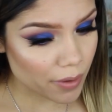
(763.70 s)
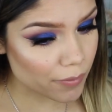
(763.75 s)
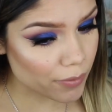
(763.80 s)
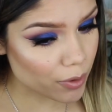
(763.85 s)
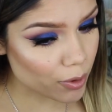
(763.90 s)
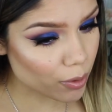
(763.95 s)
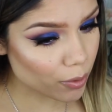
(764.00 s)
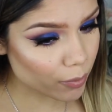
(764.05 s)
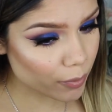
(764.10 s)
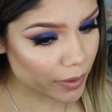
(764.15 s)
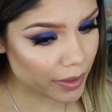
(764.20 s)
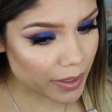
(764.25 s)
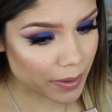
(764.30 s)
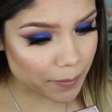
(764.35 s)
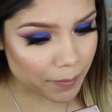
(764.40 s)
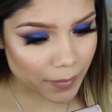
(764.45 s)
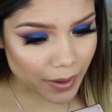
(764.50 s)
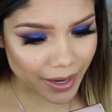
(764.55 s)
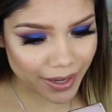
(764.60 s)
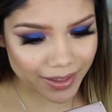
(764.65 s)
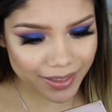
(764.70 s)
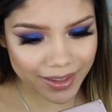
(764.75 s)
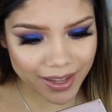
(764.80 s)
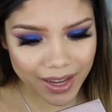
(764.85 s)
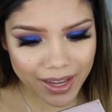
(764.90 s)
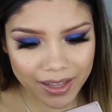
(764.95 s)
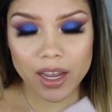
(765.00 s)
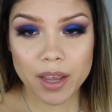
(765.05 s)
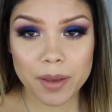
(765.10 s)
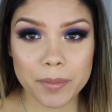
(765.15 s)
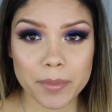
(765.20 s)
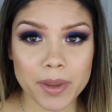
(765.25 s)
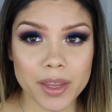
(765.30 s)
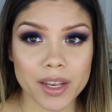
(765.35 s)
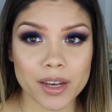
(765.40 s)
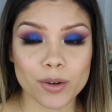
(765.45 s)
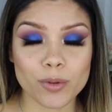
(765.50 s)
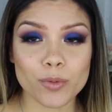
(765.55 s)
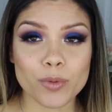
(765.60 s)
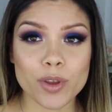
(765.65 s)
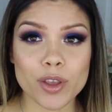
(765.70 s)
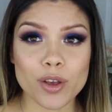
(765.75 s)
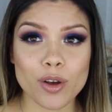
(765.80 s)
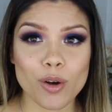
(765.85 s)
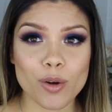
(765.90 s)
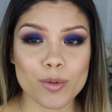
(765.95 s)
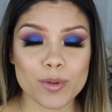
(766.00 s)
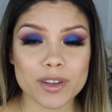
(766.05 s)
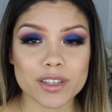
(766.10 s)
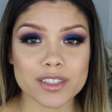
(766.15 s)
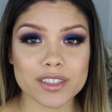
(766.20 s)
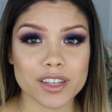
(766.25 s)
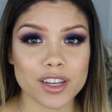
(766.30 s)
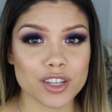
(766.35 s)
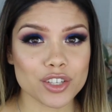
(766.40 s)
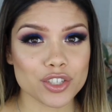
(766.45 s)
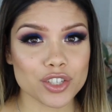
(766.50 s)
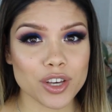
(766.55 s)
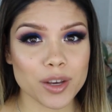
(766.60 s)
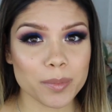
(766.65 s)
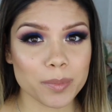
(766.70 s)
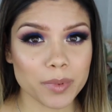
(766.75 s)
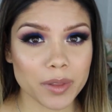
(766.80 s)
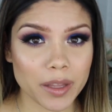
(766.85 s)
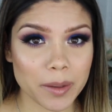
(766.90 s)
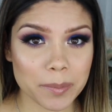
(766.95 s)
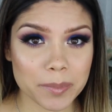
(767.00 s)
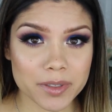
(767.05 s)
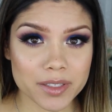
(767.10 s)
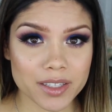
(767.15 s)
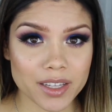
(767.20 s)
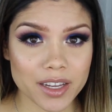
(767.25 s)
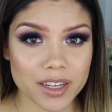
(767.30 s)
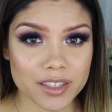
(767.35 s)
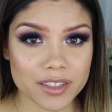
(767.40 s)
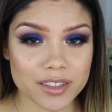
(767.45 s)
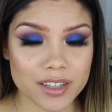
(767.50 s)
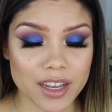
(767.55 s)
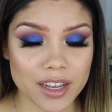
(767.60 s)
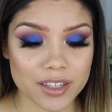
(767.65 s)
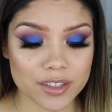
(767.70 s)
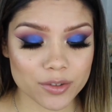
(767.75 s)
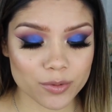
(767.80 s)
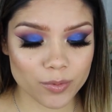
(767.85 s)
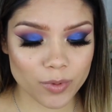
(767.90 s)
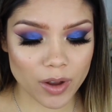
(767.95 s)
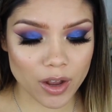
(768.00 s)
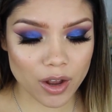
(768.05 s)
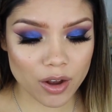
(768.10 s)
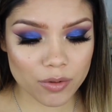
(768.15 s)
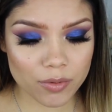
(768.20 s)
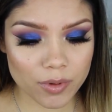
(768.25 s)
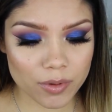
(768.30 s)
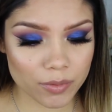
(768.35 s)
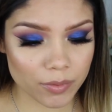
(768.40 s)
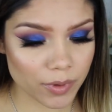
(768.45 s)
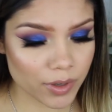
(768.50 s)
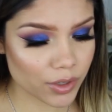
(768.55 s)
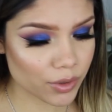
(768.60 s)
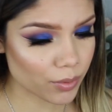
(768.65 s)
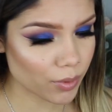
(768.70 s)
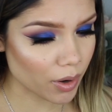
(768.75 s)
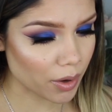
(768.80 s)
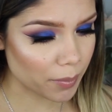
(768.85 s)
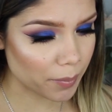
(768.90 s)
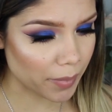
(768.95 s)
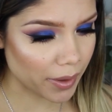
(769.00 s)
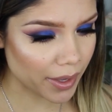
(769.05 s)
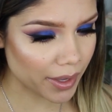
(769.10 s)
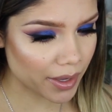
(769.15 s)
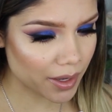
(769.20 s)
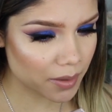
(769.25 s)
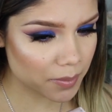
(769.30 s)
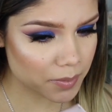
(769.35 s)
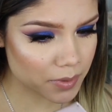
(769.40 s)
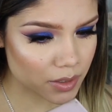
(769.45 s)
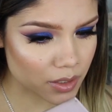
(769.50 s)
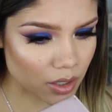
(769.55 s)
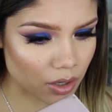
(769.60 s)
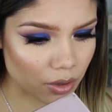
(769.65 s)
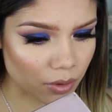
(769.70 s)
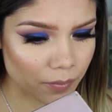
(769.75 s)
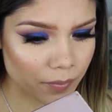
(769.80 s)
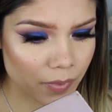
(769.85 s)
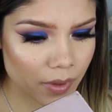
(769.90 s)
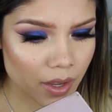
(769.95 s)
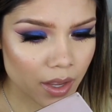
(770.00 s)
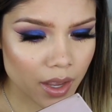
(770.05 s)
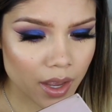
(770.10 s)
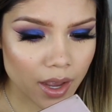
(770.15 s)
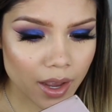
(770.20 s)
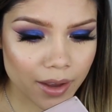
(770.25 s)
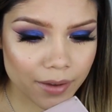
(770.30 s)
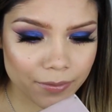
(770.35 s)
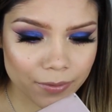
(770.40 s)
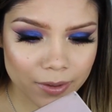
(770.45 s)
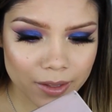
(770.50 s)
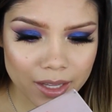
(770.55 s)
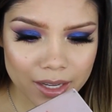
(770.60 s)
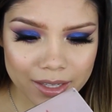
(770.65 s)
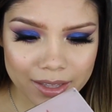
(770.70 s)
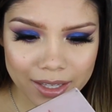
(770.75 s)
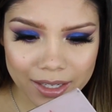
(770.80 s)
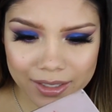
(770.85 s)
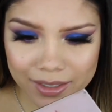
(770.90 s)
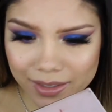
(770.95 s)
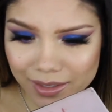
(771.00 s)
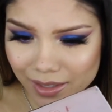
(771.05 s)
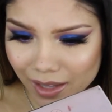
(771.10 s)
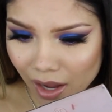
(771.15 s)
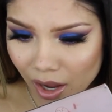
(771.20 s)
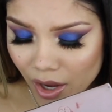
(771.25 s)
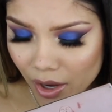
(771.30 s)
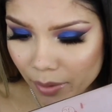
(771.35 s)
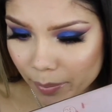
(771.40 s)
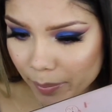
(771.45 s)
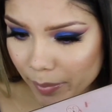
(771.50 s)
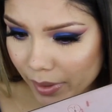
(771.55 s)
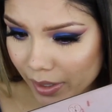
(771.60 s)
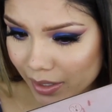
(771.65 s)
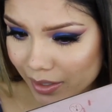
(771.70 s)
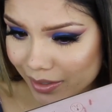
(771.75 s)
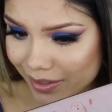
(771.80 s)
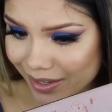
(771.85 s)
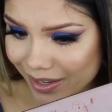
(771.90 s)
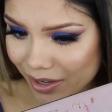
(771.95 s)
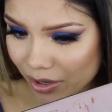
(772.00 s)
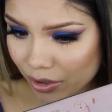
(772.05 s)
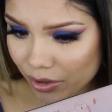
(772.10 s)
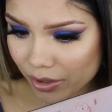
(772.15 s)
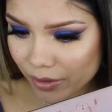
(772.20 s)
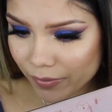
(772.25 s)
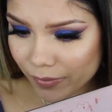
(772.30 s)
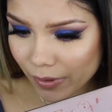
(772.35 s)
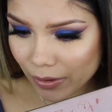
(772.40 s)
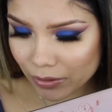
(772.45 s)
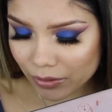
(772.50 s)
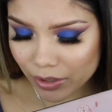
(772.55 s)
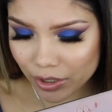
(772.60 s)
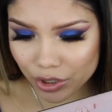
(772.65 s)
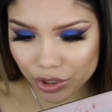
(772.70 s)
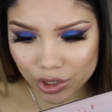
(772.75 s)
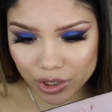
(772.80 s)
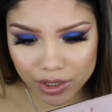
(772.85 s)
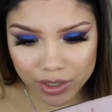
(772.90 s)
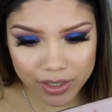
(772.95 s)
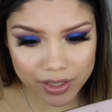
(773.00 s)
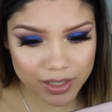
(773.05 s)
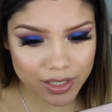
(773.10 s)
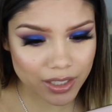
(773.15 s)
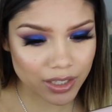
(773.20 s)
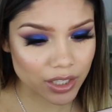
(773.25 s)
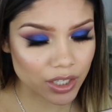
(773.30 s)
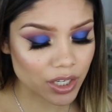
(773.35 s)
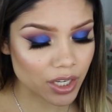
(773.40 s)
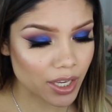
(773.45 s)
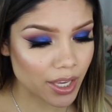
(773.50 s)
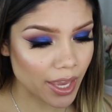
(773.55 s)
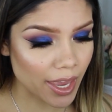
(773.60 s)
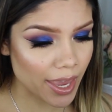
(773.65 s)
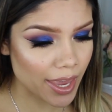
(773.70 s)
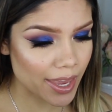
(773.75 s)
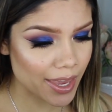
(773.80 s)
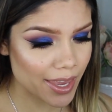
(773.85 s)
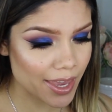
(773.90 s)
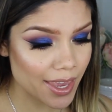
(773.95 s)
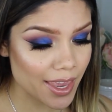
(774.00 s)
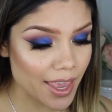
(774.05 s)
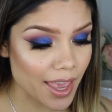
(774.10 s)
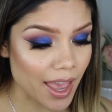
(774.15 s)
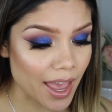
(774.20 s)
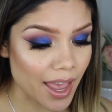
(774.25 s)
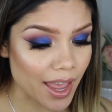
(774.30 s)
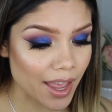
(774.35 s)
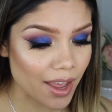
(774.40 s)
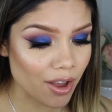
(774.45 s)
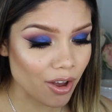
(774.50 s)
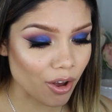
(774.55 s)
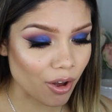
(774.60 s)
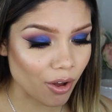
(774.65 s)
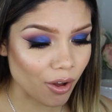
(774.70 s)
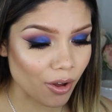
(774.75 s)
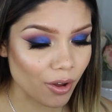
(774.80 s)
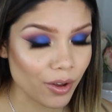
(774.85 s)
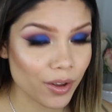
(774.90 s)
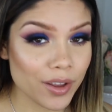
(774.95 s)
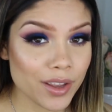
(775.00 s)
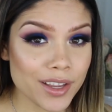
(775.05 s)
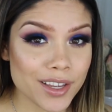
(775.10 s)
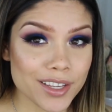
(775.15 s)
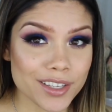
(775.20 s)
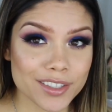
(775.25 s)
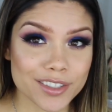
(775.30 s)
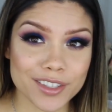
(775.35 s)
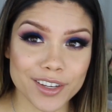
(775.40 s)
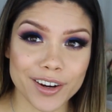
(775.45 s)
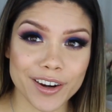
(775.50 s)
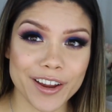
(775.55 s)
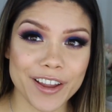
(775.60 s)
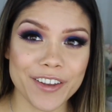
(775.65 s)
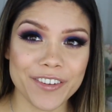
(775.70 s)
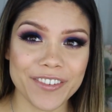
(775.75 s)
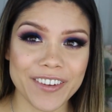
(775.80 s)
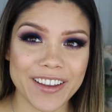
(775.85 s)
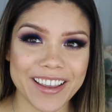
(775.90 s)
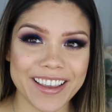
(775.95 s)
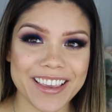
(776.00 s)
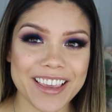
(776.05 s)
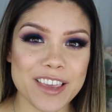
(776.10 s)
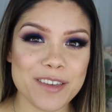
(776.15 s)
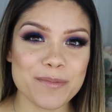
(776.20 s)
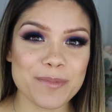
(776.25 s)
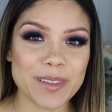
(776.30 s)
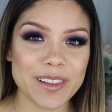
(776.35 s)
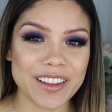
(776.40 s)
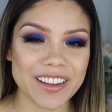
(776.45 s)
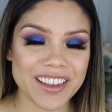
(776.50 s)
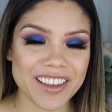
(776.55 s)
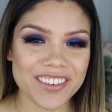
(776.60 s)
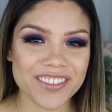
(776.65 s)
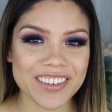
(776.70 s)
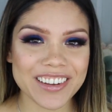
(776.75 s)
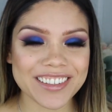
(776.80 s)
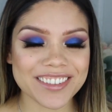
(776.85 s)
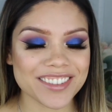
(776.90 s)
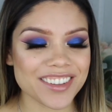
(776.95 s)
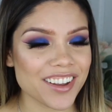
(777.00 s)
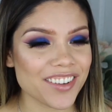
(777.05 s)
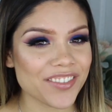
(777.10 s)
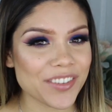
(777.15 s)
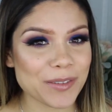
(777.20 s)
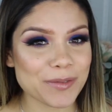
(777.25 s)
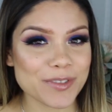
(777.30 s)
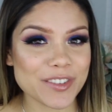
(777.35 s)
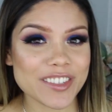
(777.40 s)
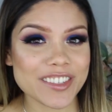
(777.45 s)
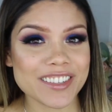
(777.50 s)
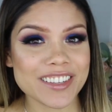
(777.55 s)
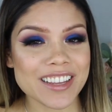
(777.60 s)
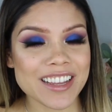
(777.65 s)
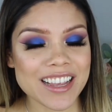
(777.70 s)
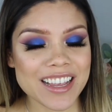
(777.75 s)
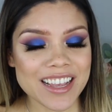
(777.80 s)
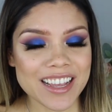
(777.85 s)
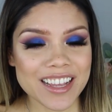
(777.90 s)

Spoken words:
You don't really mind that. I mean, we always touch up lipsticks as well when we do our makeup, so I feel like that's not a big deal. The foundation doesn't look cakey at all. Sorry if I keep licking myself. I'm just